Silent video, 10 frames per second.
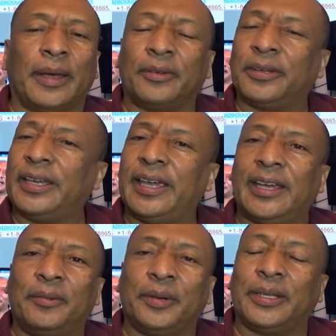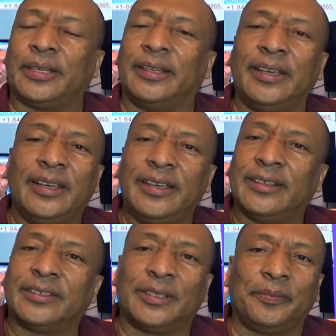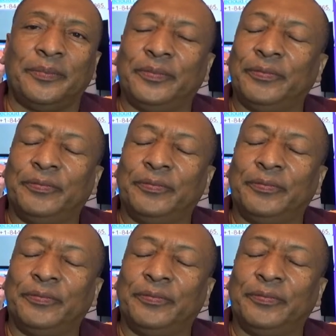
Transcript: I don't care whether some